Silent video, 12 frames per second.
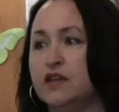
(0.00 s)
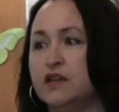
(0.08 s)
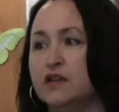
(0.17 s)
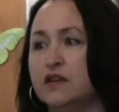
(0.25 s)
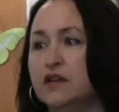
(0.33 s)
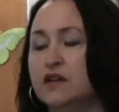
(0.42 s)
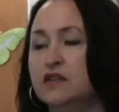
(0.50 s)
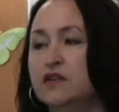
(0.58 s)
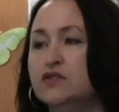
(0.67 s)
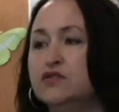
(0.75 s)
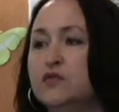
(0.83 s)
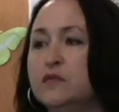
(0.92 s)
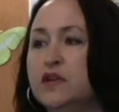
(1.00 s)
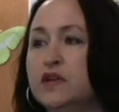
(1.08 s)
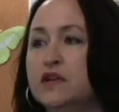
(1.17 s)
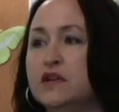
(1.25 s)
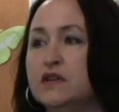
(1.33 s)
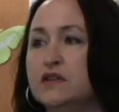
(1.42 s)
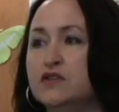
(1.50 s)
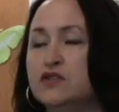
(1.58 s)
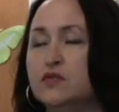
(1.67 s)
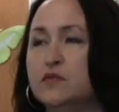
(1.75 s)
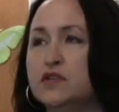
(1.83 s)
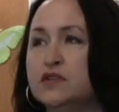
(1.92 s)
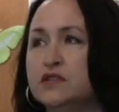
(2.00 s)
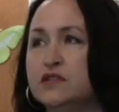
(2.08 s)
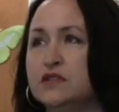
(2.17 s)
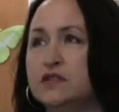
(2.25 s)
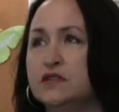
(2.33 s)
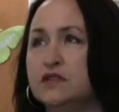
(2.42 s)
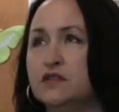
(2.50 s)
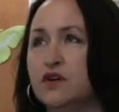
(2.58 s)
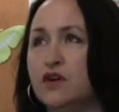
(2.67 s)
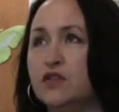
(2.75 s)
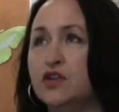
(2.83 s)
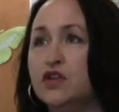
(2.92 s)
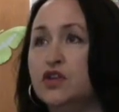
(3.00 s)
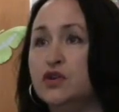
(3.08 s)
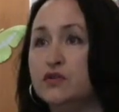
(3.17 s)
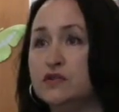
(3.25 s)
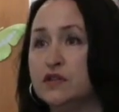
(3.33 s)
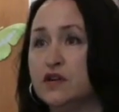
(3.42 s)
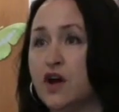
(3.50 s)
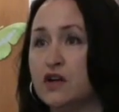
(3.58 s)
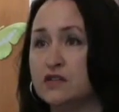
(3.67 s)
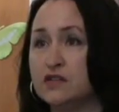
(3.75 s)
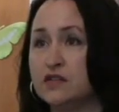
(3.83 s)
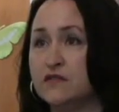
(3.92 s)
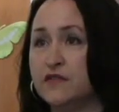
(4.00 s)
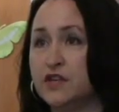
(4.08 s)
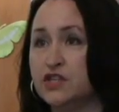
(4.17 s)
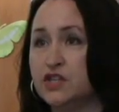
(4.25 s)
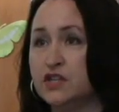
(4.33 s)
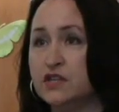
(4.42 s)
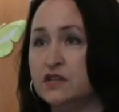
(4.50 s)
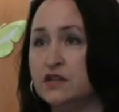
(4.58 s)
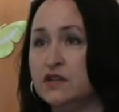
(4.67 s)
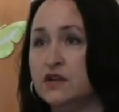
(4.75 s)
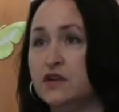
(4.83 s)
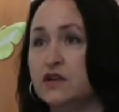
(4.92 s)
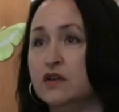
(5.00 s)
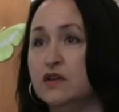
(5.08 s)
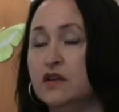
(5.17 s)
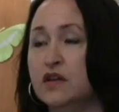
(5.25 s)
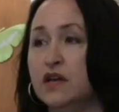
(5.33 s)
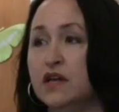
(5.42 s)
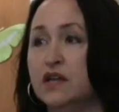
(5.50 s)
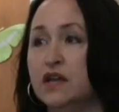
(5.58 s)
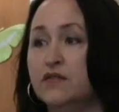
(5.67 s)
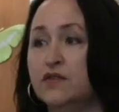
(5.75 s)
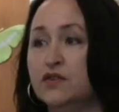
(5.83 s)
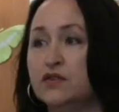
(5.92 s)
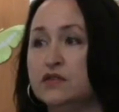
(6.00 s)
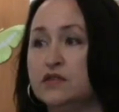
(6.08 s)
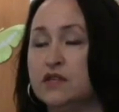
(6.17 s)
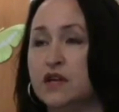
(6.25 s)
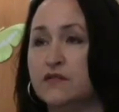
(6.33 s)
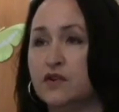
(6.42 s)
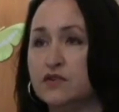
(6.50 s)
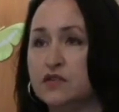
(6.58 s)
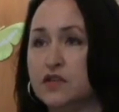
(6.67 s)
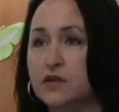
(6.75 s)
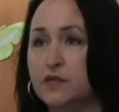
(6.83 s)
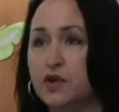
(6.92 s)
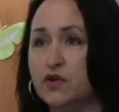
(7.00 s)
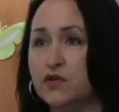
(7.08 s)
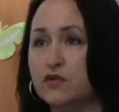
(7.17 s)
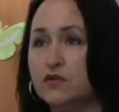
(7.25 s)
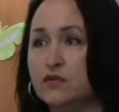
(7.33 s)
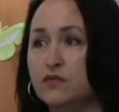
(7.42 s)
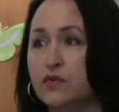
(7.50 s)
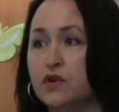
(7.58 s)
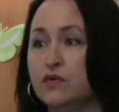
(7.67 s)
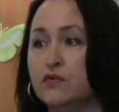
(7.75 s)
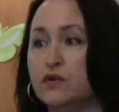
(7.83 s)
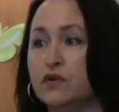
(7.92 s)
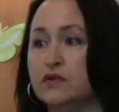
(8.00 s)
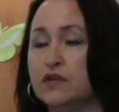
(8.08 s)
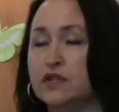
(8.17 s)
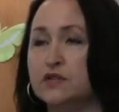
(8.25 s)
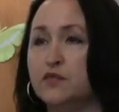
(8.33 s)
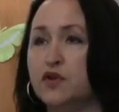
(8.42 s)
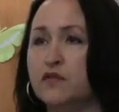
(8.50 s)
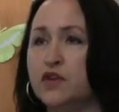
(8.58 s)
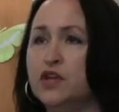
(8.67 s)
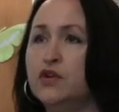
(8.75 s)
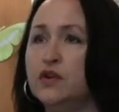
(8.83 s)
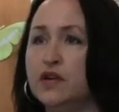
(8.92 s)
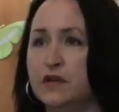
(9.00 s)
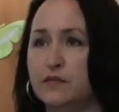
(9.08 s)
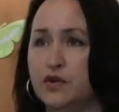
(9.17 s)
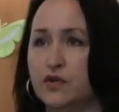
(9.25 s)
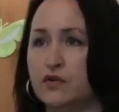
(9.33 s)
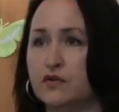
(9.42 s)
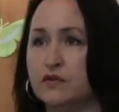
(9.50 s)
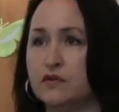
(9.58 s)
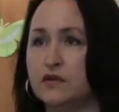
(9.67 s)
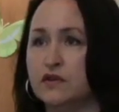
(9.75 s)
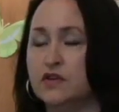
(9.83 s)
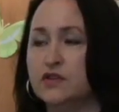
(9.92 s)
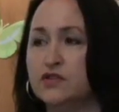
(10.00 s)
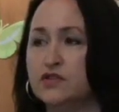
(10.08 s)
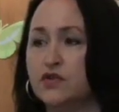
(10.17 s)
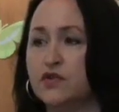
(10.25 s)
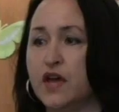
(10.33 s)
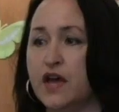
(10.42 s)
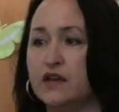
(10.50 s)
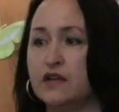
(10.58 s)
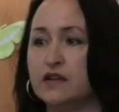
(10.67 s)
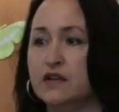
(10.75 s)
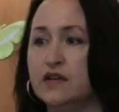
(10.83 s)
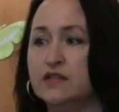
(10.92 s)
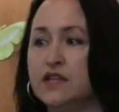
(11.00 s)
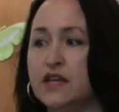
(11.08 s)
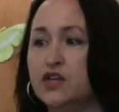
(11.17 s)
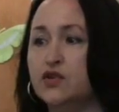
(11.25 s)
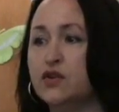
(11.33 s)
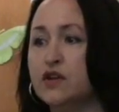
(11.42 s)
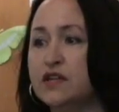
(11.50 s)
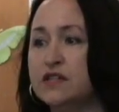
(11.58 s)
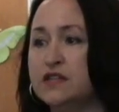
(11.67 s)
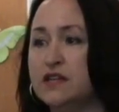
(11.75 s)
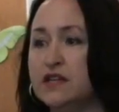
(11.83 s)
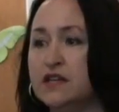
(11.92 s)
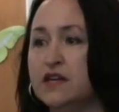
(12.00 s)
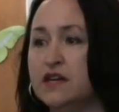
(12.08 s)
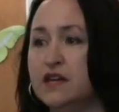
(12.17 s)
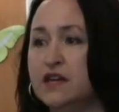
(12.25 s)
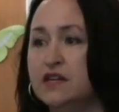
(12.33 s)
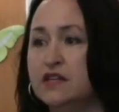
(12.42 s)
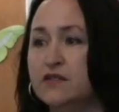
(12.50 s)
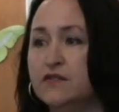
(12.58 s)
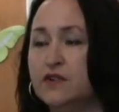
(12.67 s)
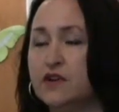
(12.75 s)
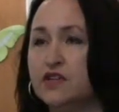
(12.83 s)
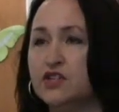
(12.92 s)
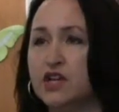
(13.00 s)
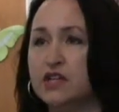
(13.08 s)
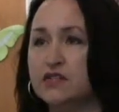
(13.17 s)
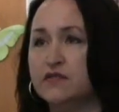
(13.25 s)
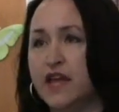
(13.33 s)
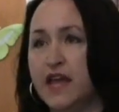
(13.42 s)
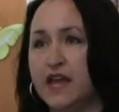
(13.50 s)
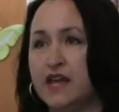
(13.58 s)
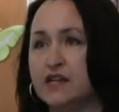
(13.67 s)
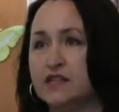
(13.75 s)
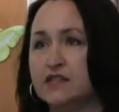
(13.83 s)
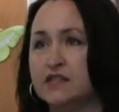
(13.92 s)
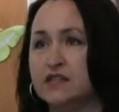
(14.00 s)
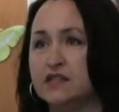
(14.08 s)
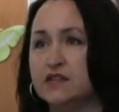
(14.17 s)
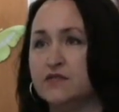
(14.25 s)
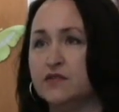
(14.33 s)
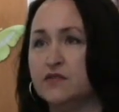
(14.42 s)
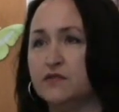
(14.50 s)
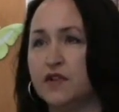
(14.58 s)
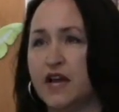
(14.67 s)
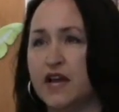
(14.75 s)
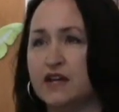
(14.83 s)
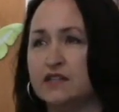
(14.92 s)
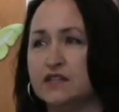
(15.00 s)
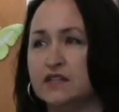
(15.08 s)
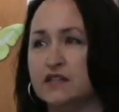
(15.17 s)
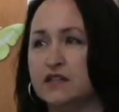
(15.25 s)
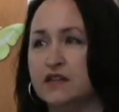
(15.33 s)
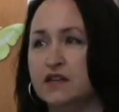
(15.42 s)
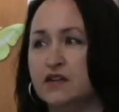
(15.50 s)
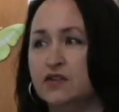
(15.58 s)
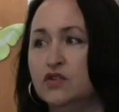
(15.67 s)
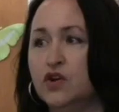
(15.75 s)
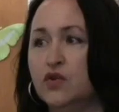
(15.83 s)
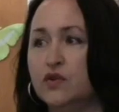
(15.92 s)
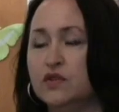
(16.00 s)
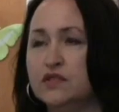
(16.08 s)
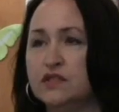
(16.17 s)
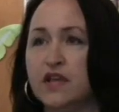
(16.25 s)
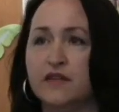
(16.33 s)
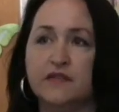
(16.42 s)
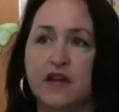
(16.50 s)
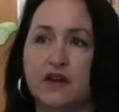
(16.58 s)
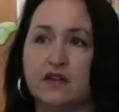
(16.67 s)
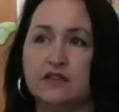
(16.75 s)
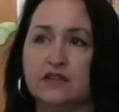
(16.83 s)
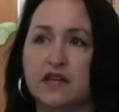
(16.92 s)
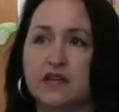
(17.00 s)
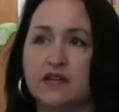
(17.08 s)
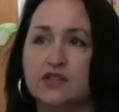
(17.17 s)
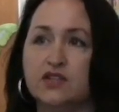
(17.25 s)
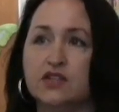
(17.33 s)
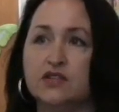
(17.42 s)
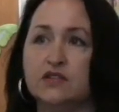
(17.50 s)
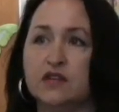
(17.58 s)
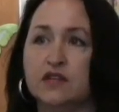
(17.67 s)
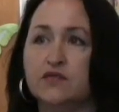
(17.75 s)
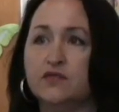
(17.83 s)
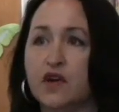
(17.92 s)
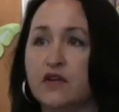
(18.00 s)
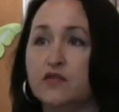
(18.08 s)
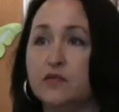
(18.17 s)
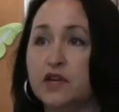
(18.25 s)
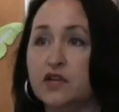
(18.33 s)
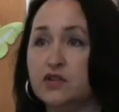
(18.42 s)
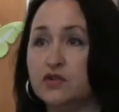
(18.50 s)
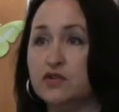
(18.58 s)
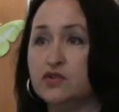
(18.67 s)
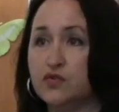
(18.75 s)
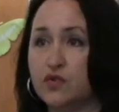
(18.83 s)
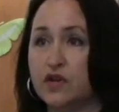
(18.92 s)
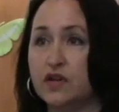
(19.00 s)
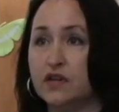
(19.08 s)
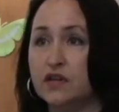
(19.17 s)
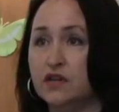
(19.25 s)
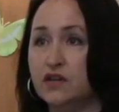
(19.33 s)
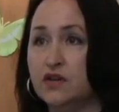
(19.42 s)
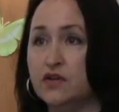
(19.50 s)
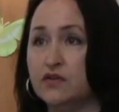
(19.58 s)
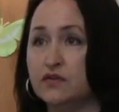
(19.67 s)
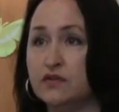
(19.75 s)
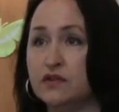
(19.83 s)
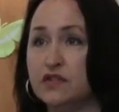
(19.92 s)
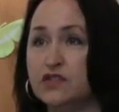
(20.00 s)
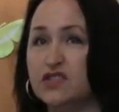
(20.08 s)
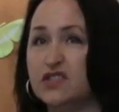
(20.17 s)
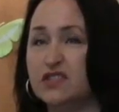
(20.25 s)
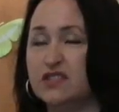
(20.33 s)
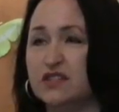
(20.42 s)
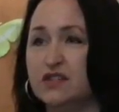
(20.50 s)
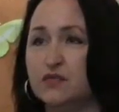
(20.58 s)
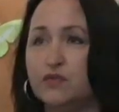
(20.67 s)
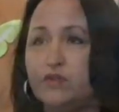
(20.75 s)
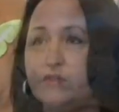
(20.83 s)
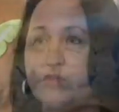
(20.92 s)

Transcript: that there's so many there's so much on the news that causes division, and even though it's a diversity mural, we're, we're it's more of a unity mural, so that it's like you're going to see different shades of hands and different flags and no one's left out. It's like it's just it's for everybody to enjoy, you know. It's just it's really